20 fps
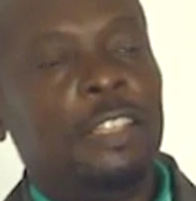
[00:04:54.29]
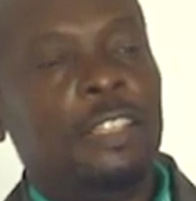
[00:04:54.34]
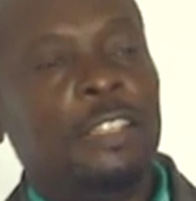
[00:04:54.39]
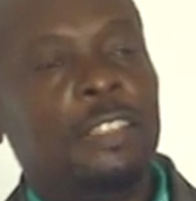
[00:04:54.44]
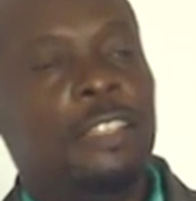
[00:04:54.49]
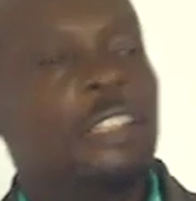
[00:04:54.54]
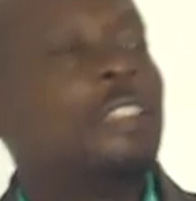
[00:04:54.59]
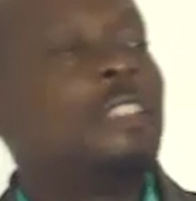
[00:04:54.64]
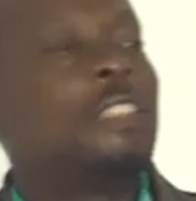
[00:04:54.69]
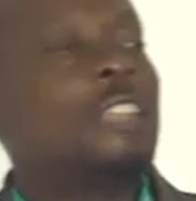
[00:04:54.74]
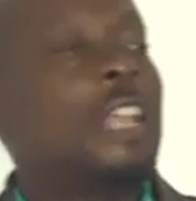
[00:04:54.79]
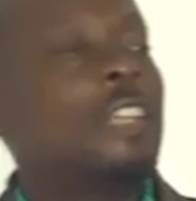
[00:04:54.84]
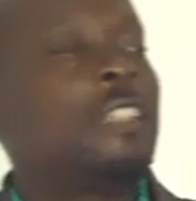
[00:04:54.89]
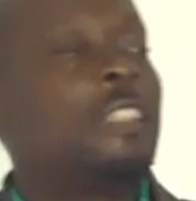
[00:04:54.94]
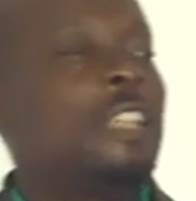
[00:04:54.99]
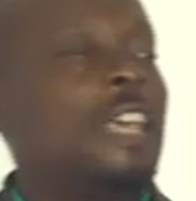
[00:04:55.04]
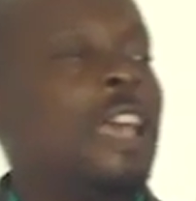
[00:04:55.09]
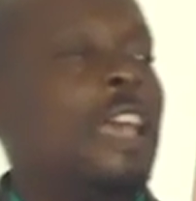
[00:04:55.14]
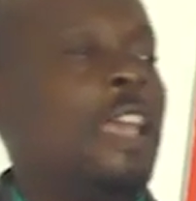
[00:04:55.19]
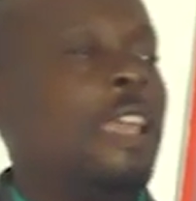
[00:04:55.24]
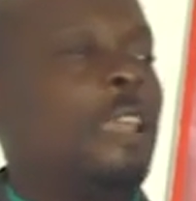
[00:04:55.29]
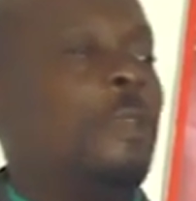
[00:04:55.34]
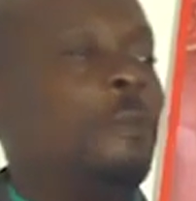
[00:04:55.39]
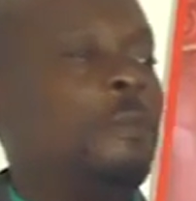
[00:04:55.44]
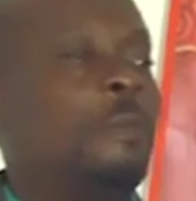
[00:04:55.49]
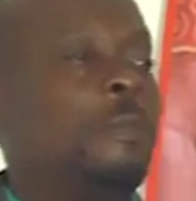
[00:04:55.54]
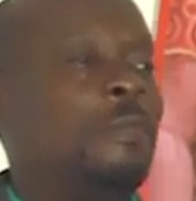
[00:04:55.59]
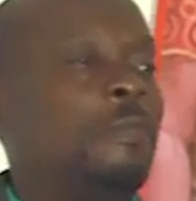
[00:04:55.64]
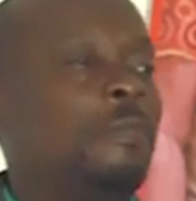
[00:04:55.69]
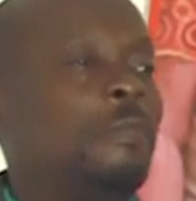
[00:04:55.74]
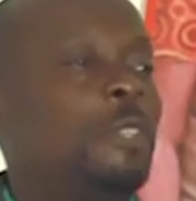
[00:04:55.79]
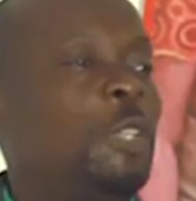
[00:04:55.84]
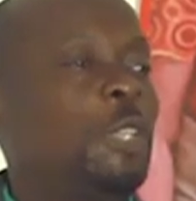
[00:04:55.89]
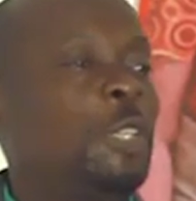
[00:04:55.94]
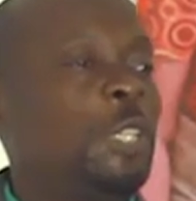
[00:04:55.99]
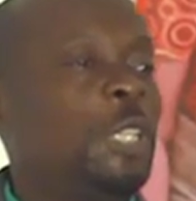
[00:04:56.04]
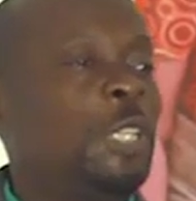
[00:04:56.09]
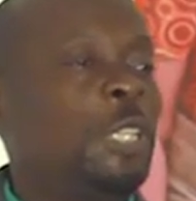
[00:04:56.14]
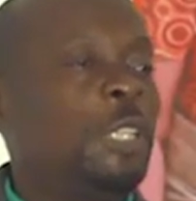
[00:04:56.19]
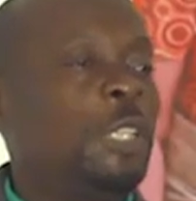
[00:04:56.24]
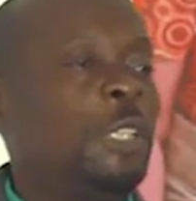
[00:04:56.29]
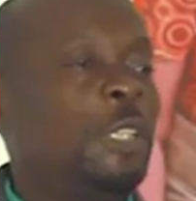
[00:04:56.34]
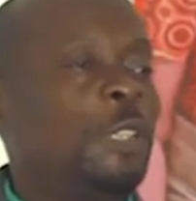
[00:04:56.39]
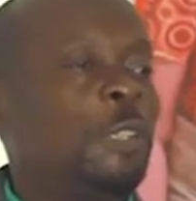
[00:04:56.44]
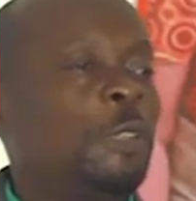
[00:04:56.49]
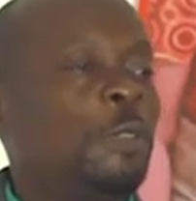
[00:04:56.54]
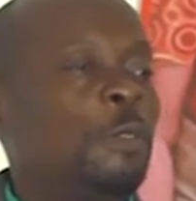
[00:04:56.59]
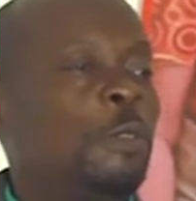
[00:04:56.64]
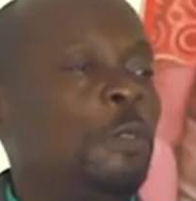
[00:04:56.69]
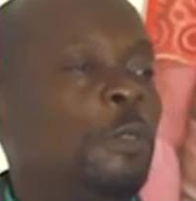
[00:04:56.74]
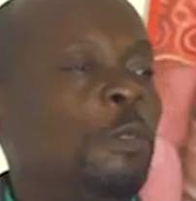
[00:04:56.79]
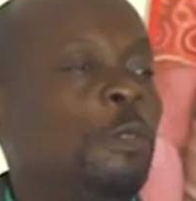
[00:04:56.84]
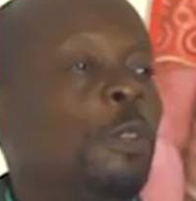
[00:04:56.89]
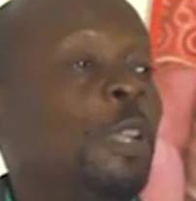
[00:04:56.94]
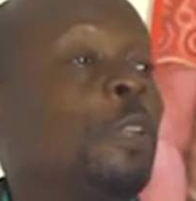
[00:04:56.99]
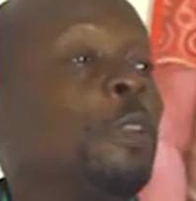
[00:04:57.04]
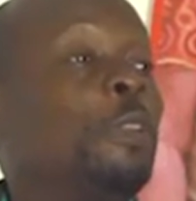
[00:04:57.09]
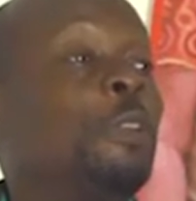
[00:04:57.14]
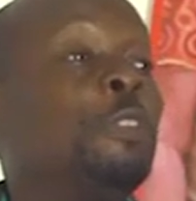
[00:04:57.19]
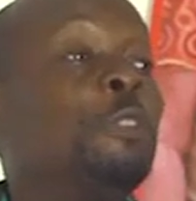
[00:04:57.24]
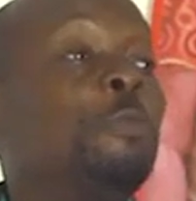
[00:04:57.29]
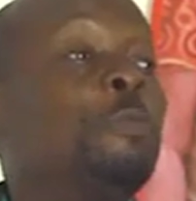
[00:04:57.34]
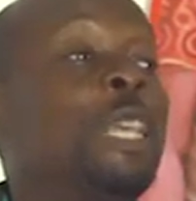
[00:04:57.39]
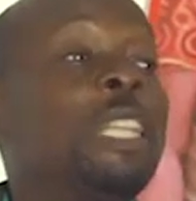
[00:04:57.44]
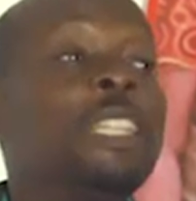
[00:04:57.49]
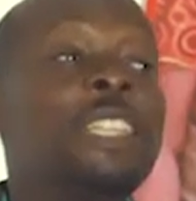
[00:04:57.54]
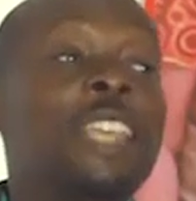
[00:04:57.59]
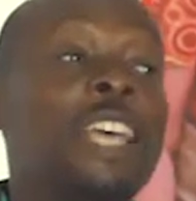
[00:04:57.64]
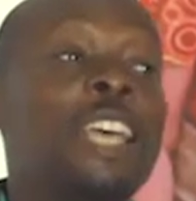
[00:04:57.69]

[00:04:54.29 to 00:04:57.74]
Since that time, recruitment